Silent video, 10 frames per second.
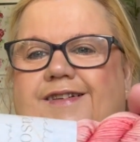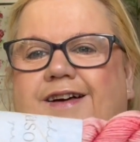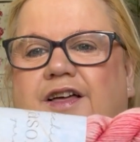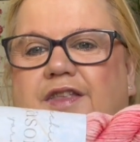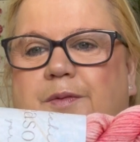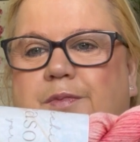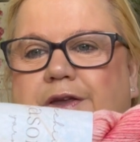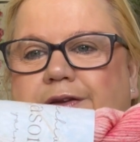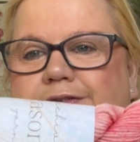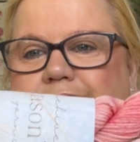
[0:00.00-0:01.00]
Aren't they
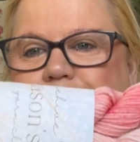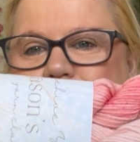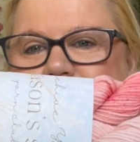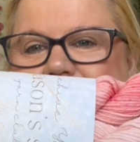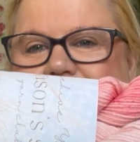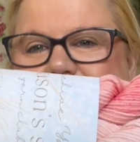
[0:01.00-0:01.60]
beautiful?